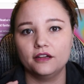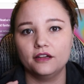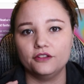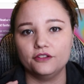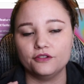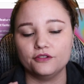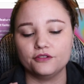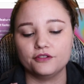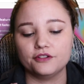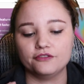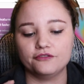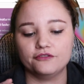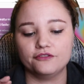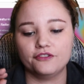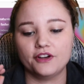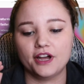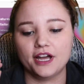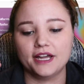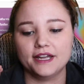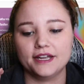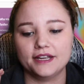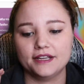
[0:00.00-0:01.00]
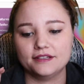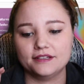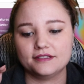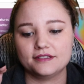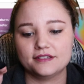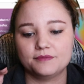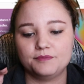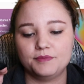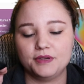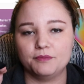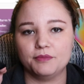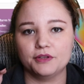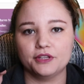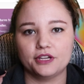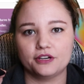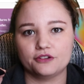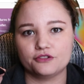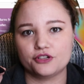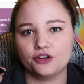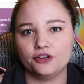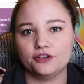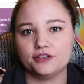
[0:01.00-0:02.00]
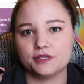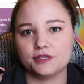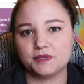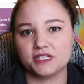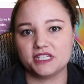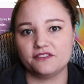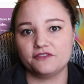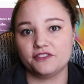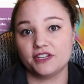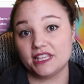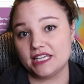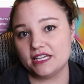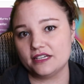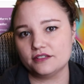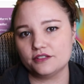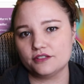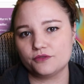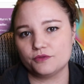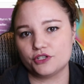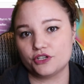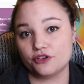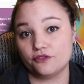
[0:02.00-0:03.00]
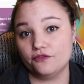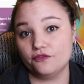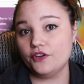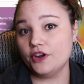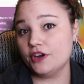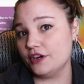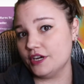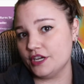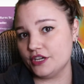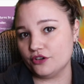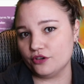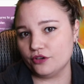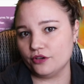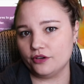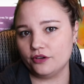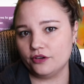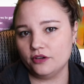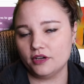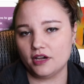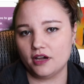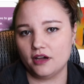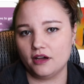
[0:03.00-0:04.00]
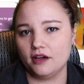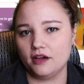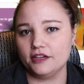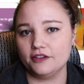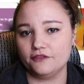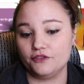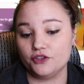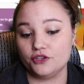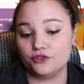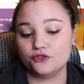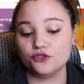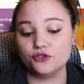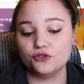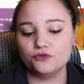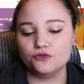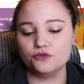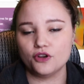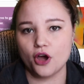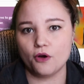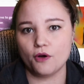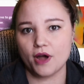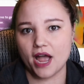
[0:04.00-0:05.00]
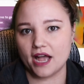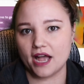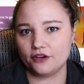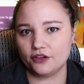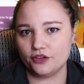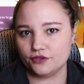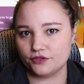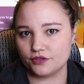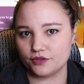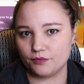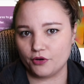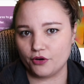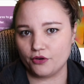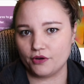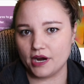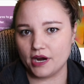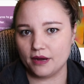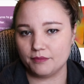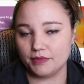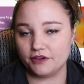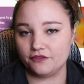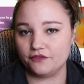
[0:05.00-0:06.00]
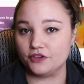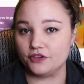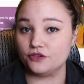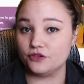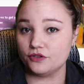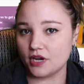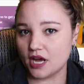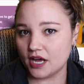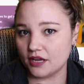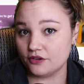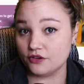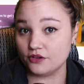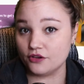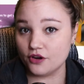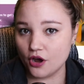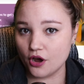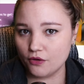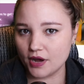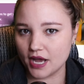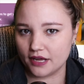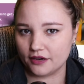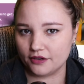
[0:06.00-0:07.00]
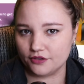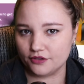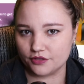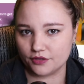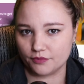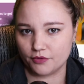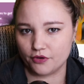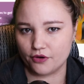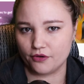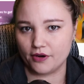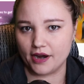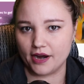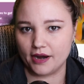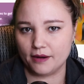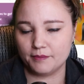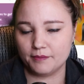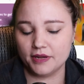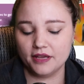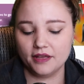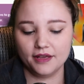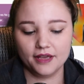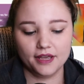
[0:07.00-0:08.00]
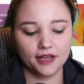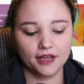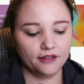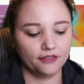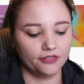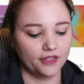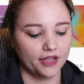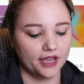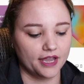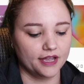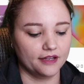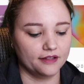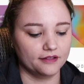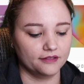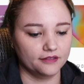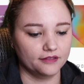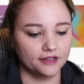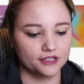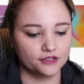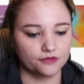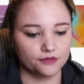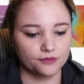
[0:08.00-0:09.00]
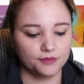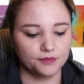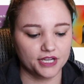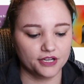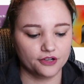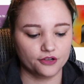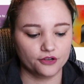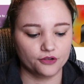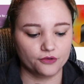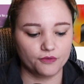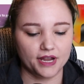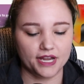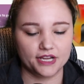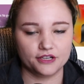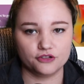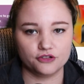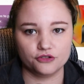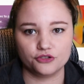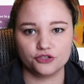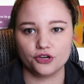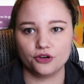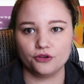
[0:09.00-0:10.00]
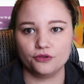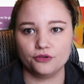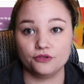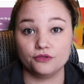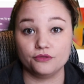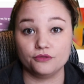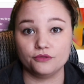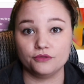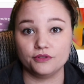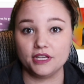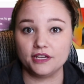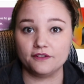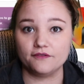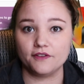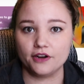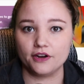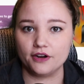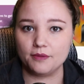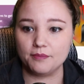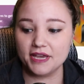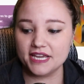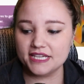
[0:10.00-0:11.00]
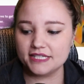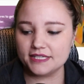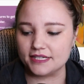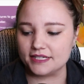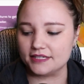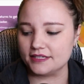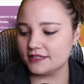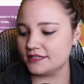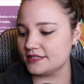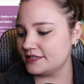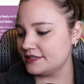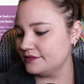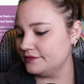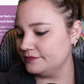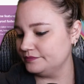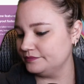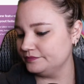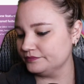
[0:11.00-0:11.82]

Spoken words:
You can find people that'll show you specific things, which are very good if you do know how to use the program. But if you do not know how to use the program, then this would be a good way to show you the very basics.